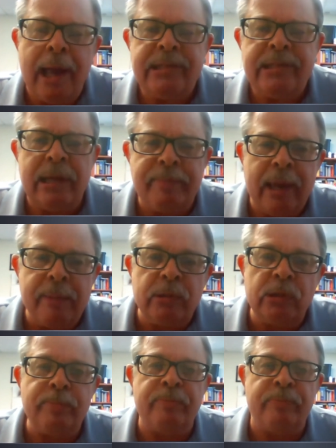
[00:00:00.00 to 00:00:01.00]
ATIP came a
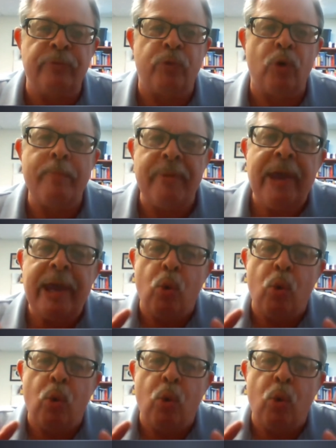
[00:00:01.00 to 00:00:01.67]
little bit before, but they